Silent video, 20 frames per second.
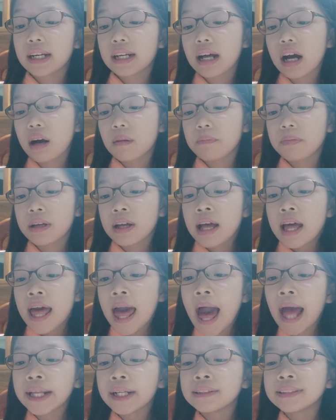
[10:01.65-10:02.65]
it up.
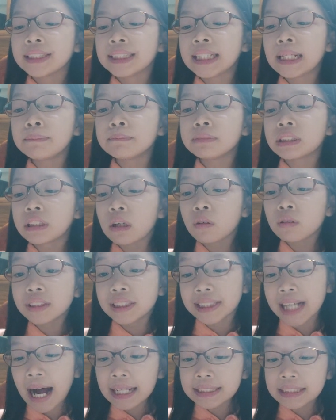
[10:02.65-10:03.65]
And you seem so
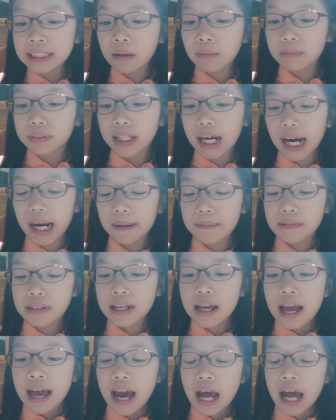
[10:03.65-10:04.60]
sad sometimes.